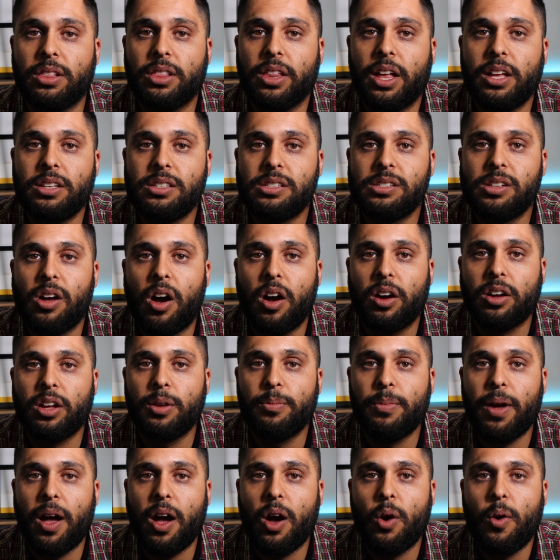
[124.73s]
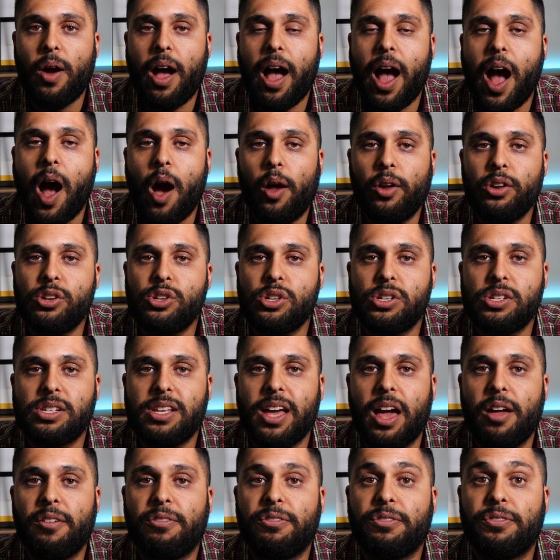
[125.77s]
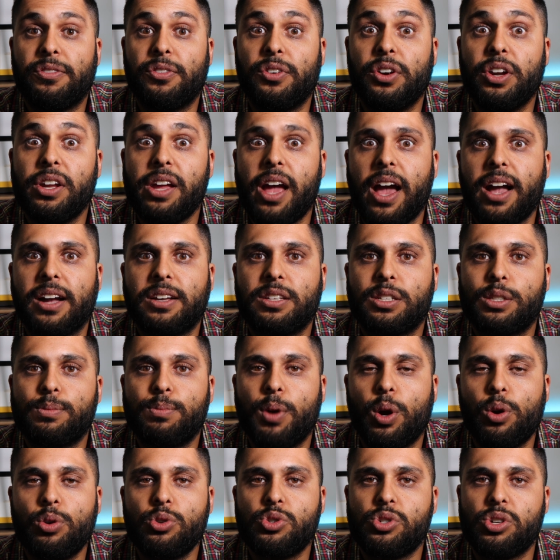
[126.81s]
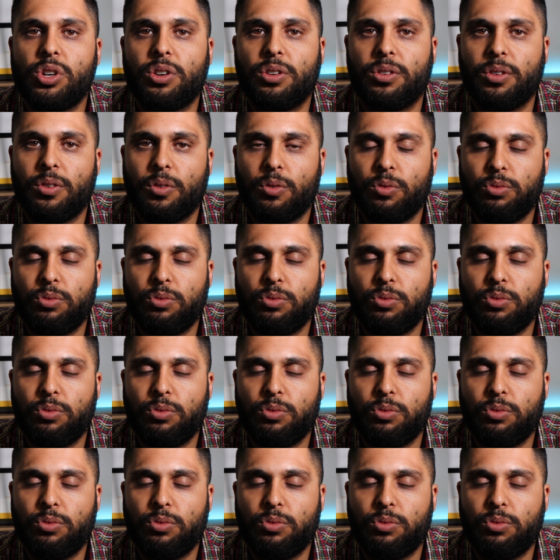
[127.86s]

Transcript: Let's talk about how to just get free exposure